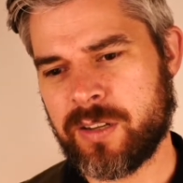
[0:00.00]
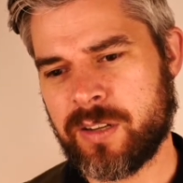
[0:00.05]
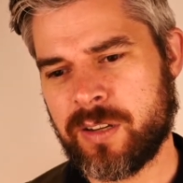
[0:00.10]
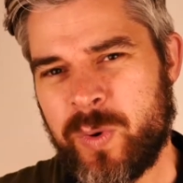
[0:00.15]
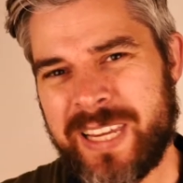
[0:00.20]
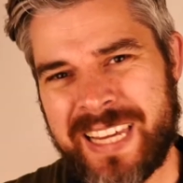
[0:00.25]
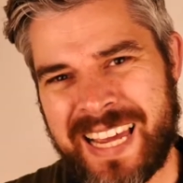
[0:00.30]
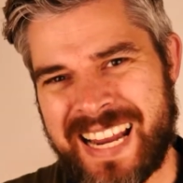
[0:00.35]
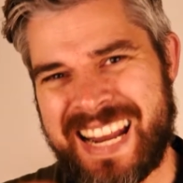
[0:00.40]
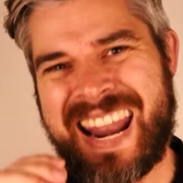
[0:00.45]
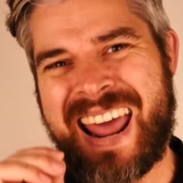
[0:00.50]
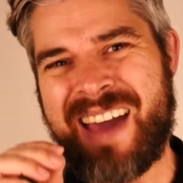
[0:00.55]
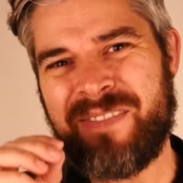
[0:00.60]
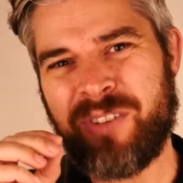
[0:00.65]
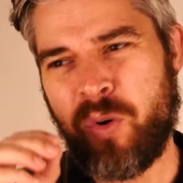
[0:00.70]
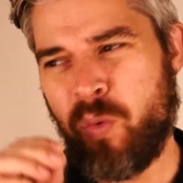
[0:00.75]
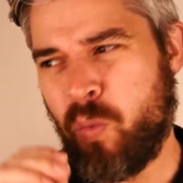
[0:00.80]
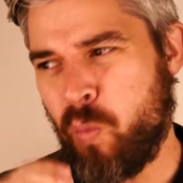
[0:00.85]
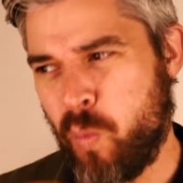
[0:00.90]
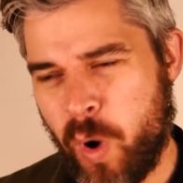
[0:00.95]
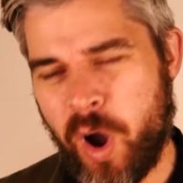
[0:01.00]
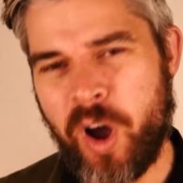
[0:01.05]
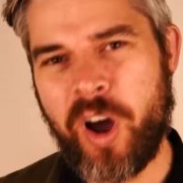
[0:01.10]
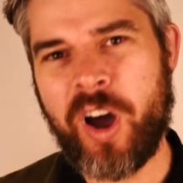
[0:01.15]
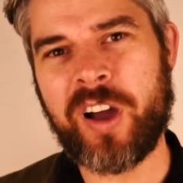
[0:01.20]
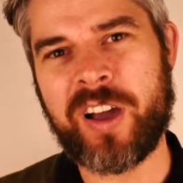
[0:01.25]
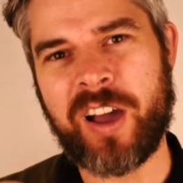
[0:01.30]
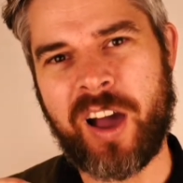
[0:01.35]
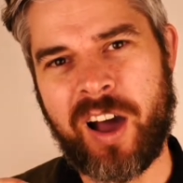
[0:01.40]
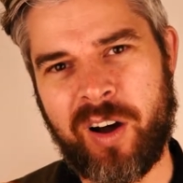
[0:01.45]
We can never
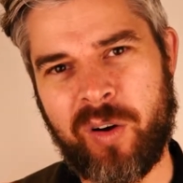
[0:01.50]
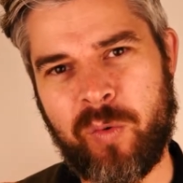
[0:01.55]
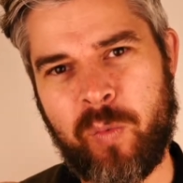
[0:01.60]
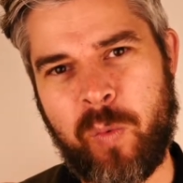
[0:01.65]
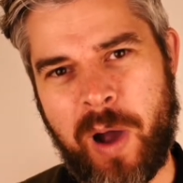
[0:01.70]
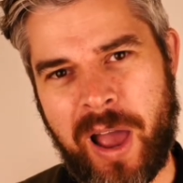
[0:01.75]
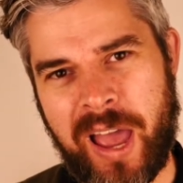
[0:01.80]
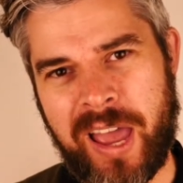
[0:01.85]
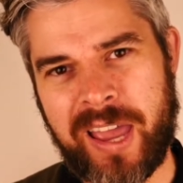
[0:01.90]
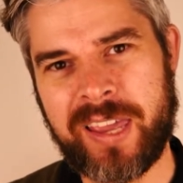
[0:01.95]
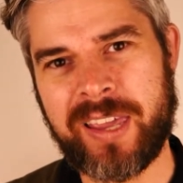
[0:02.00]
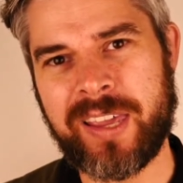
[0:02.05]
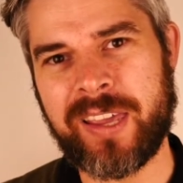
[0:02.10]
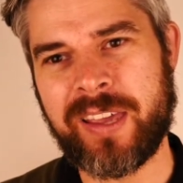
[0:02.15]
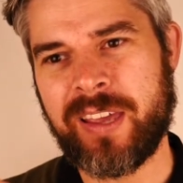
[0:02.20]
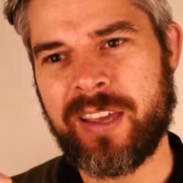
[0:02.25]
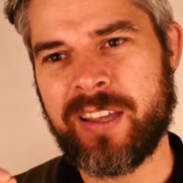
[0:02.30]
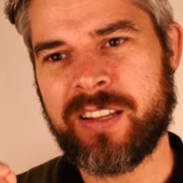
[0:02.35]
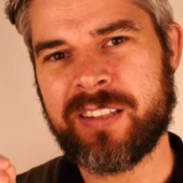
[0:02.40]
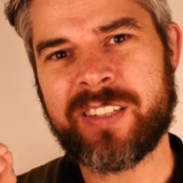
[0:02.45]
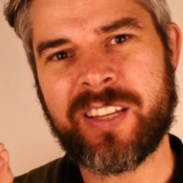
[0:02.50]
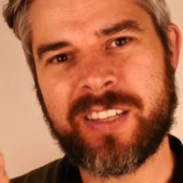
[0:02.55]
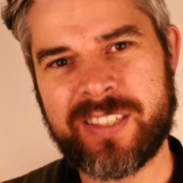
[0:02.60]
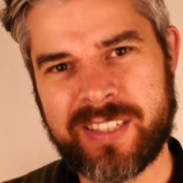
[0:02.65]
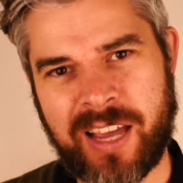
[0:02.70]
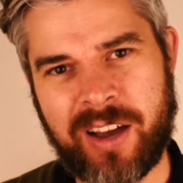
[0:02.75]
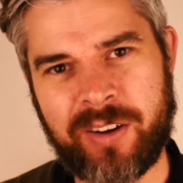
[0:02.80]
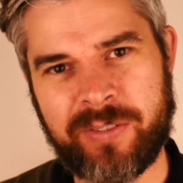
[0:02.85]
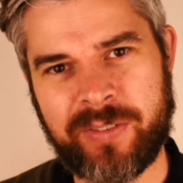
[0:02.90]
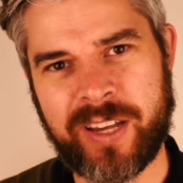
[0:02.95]
work our way to
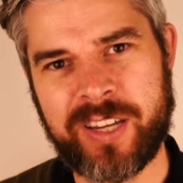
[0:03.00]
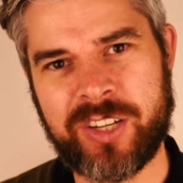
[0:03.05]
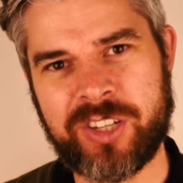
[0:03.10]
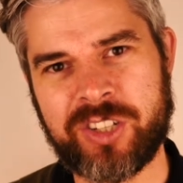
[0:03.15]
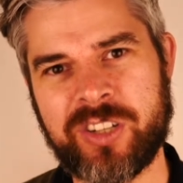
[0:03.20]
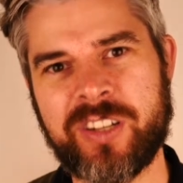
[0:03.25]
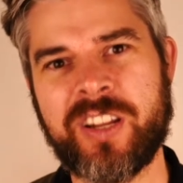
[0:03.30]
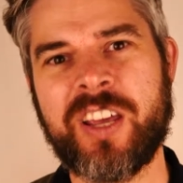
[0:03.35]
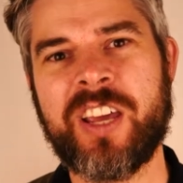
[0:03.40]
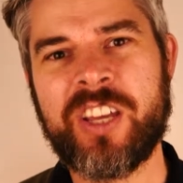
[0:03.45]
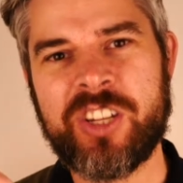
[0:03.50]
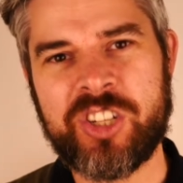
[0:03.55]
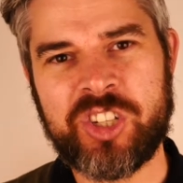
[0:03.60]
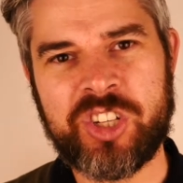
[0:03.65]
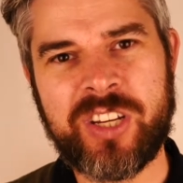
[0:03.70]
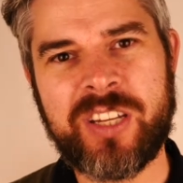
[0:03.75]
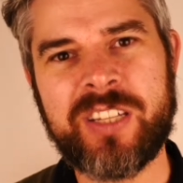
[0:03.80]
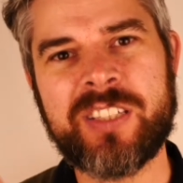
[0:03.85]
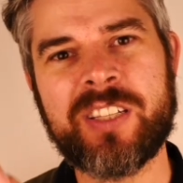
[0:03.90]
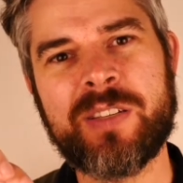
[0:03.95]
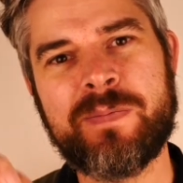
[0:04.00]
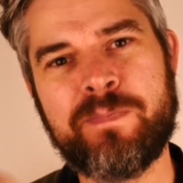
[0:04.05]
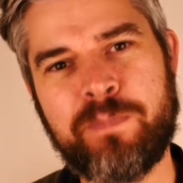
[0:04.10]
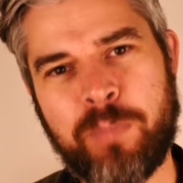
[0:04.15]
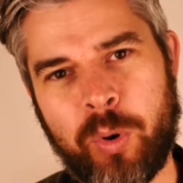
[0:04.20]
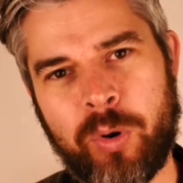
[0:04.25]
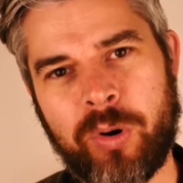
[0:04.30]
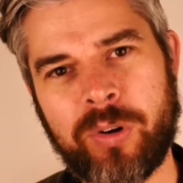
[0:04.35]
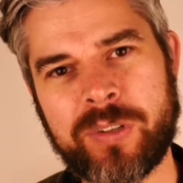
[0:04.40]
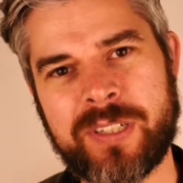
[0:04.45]
salvation. Jesus
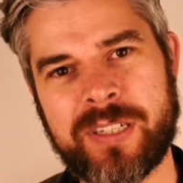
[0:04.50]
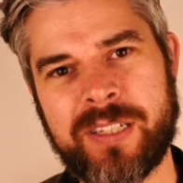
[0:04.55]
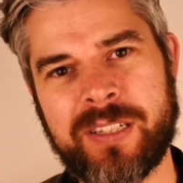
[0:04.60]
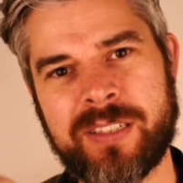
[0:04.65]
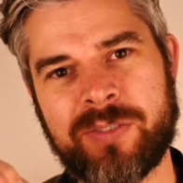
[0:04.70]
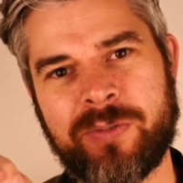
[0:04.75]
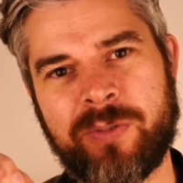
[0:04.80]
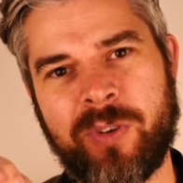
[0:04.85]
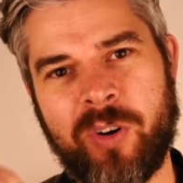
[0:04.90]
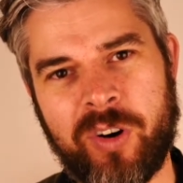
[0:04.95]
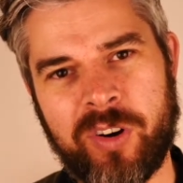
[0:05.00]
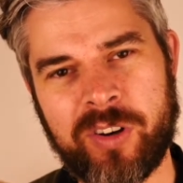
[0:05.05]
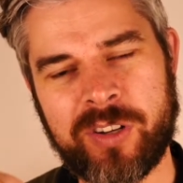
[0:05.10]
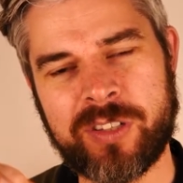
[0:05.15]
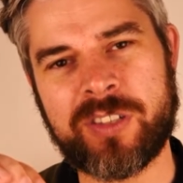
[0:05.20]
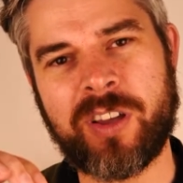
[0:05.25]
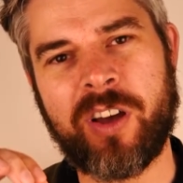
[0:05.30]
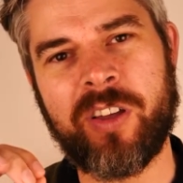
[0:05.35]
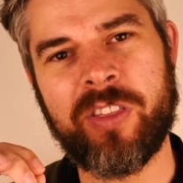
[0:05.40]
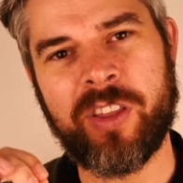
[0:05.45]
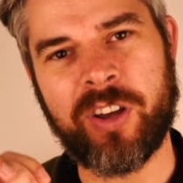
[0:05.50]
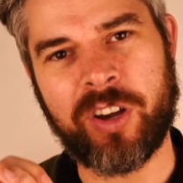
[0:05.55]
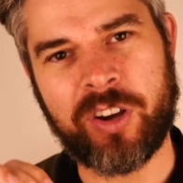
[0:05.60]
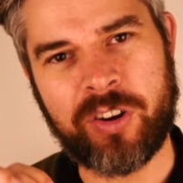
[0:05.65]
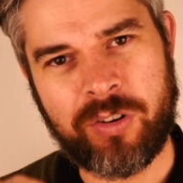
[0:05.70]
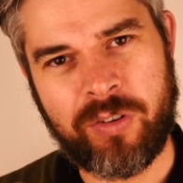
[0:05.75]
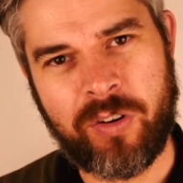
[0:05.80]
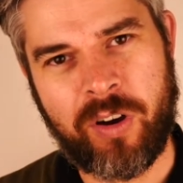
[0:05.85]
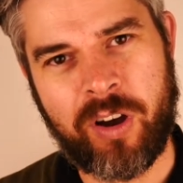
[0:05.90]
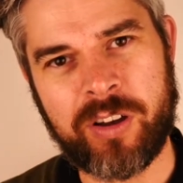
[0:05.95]
bought it for us on the
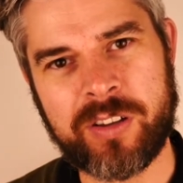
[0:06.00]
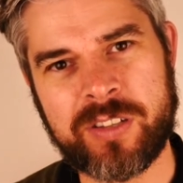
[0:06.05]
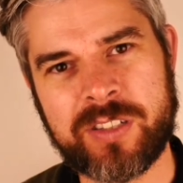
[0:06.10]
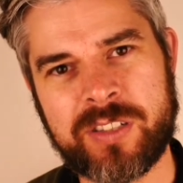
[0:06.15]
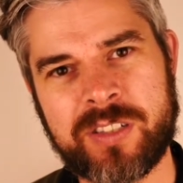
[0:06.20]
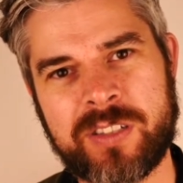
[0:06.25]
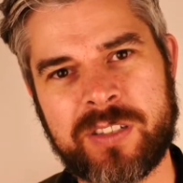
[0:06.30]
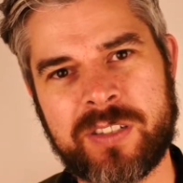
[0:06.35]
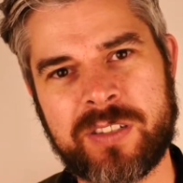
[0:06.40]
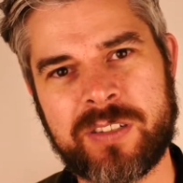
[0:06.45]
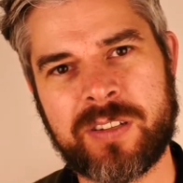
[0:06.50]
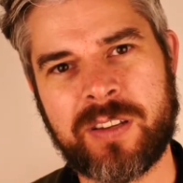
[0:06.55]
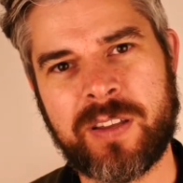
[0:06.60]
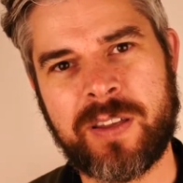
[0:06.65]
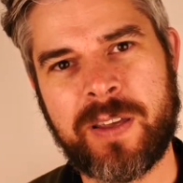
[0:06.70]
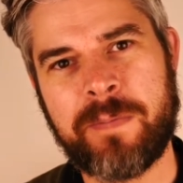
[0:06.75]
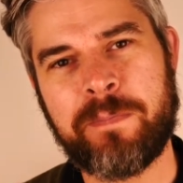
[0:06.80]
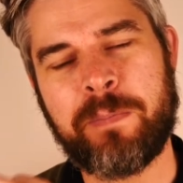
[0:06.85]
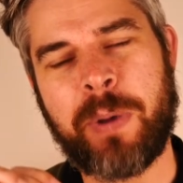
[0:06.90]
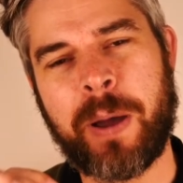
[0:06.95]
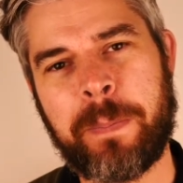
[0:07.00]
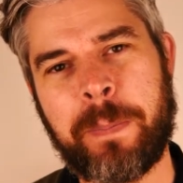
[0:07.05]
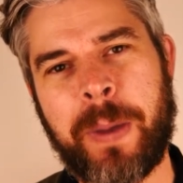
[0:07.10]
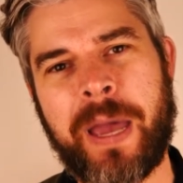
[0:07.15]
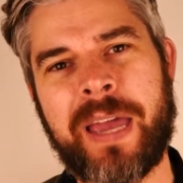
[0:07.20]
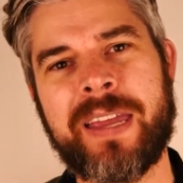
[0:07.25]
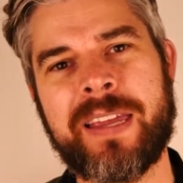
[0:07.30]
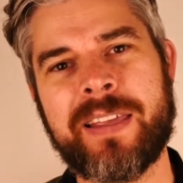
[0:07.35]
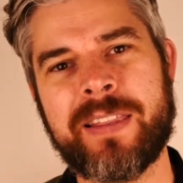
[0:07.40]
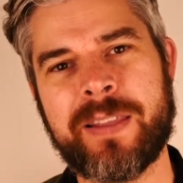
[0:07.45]
cross by
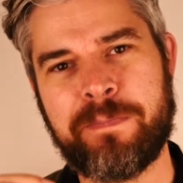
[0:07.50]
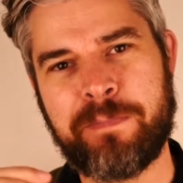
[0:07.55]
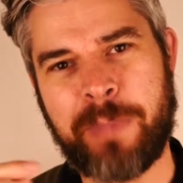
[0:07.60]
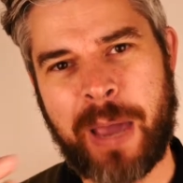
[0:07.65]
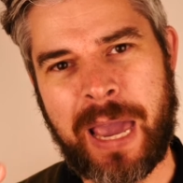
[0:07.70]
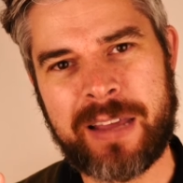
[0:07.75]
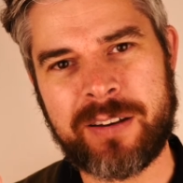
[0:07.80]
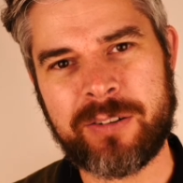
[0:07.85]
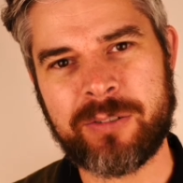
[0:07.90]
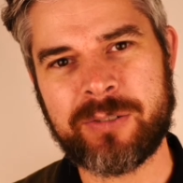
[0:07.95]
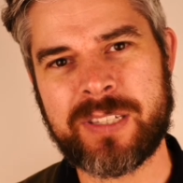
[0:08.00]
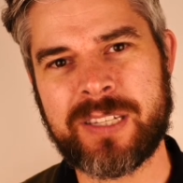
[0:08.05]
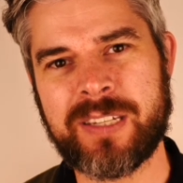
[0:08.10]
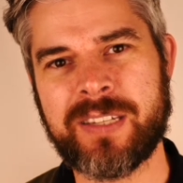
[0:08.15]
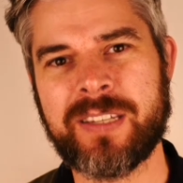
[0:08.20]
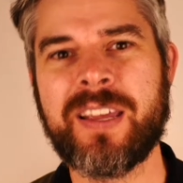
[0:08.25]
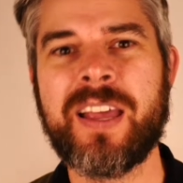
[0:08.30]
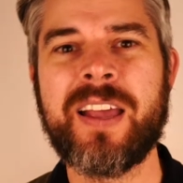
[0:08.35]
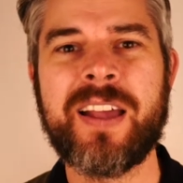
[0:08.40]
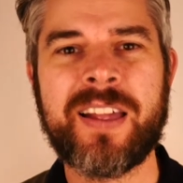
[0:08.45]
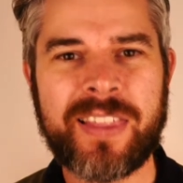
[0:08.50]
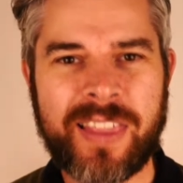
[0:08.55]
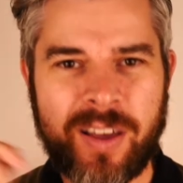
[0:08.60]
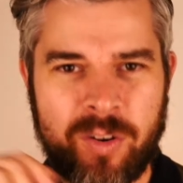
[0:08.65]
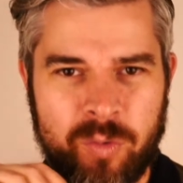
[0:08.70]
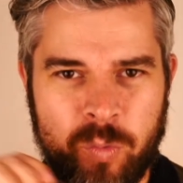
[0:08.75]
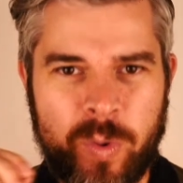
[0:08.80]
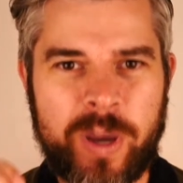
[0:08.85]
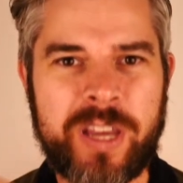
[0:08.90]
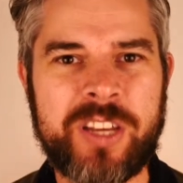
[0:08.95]
paying the penalty
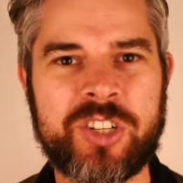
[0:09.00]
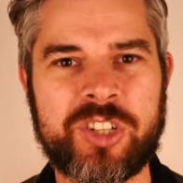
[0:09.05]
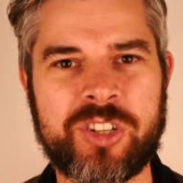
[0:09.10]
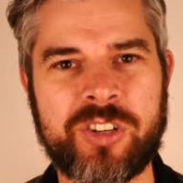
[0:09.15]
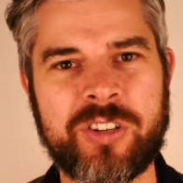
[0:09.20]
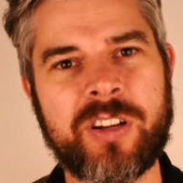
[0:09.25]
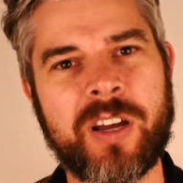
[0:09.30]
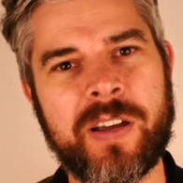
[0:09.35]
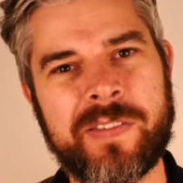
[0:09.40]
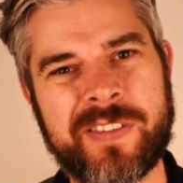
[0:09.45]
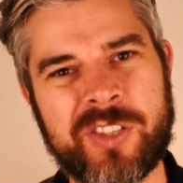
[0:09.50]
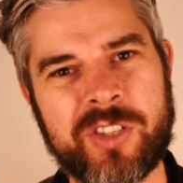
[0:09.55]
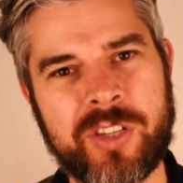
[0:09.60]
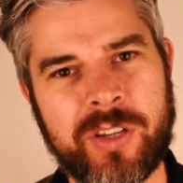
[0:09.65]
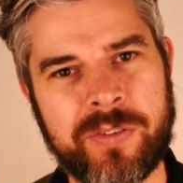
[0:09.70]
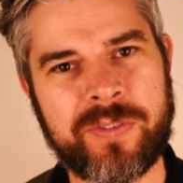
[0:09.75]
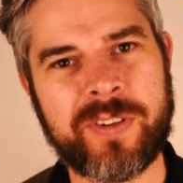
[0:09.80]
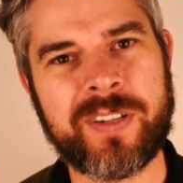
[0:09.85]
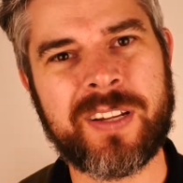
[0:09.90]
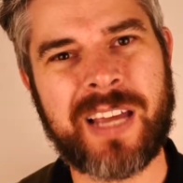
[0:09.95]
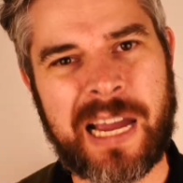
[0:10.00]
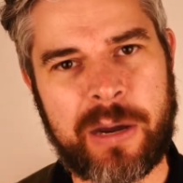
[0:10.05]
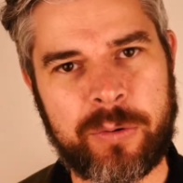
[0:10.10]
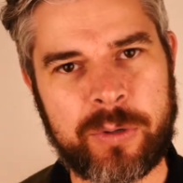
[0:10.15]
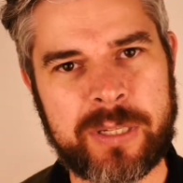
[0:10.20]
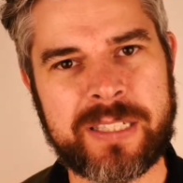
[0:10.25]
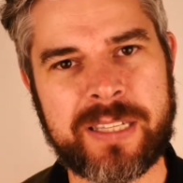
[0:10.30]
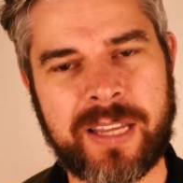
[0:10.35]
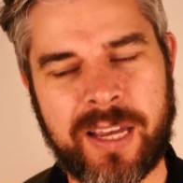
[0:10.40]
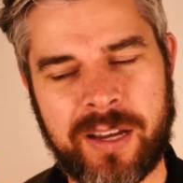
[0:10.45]
that we should have suffered
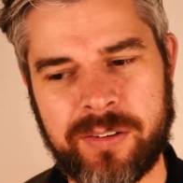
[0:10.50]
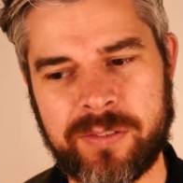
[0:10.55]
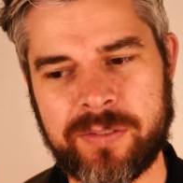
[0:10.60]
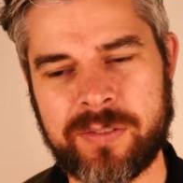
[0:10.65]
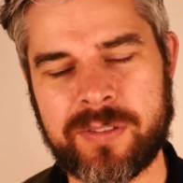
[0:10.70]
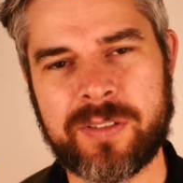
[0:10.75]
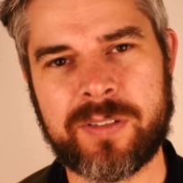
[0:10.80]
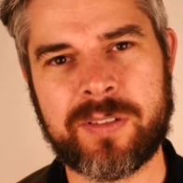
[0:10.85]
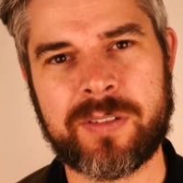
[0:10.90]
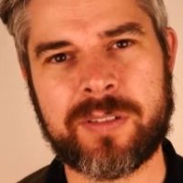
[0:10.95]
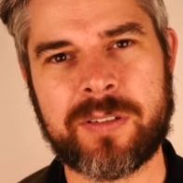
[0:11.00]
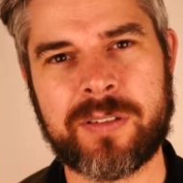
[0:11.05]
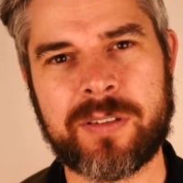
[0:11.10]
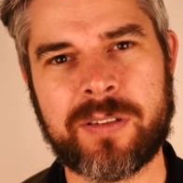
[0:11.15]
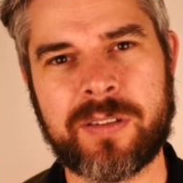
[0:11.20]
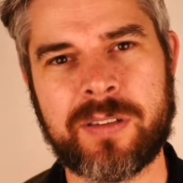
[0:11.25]
ourselves.